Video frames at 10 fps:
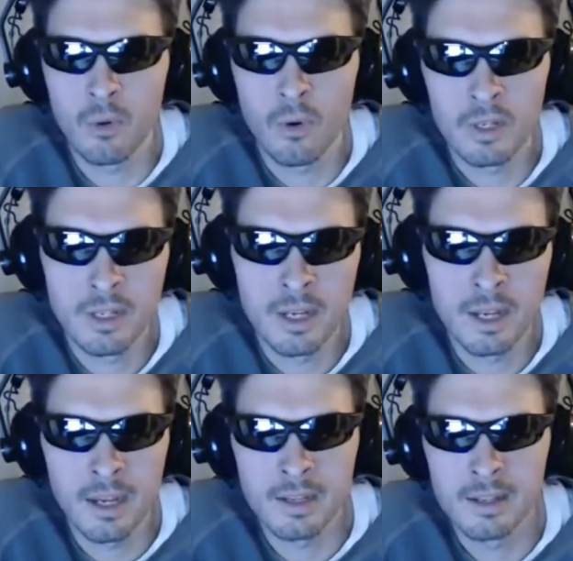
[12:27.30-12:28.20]
on
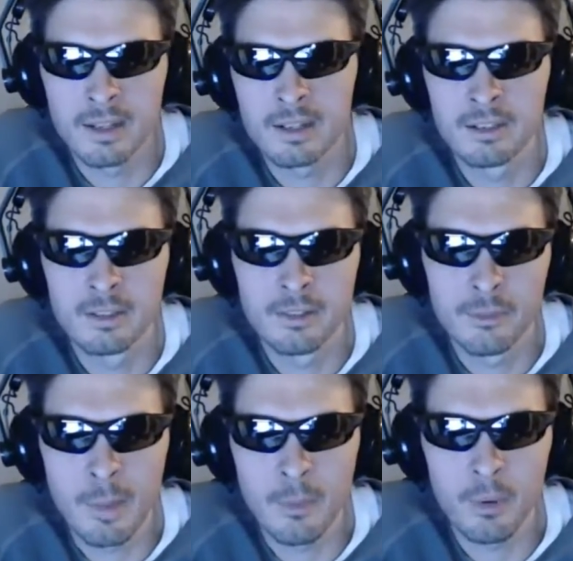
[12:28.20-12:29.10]
and
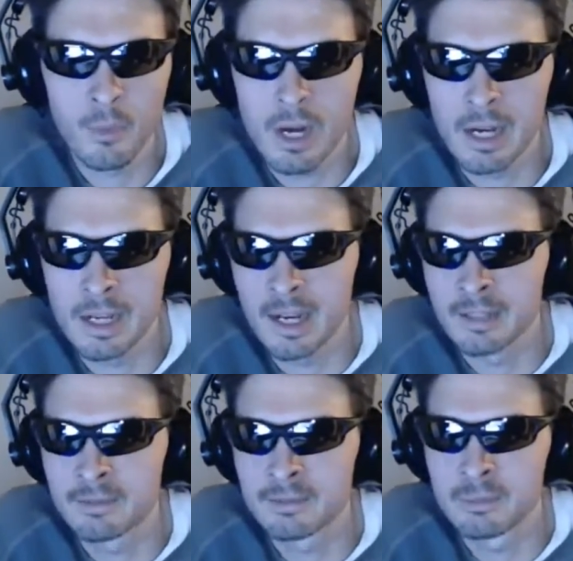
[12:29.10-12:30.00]
remembering why
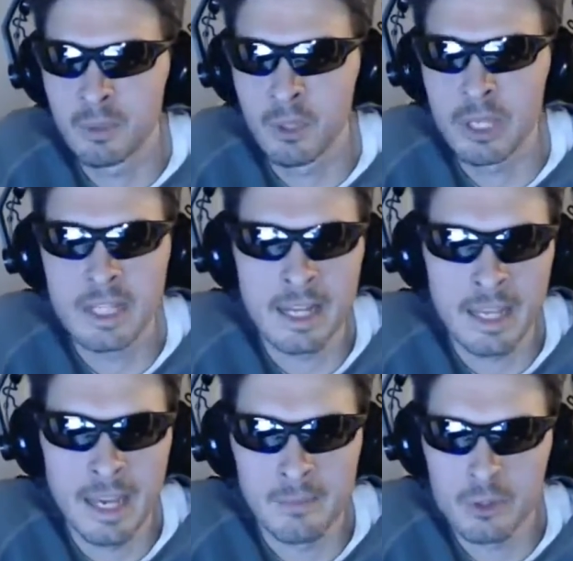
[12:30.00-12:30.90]
I played that
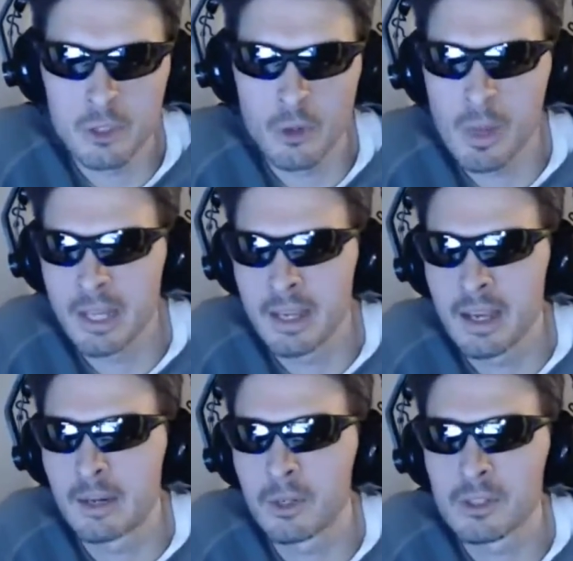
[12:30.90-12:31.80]
game for so many
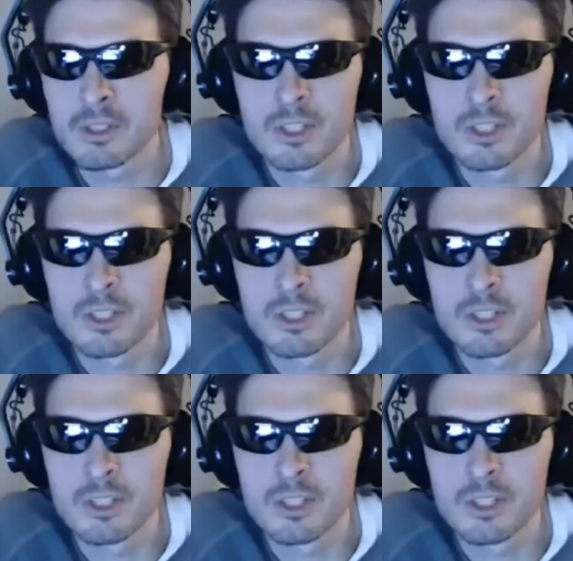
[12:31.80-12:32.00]
hours.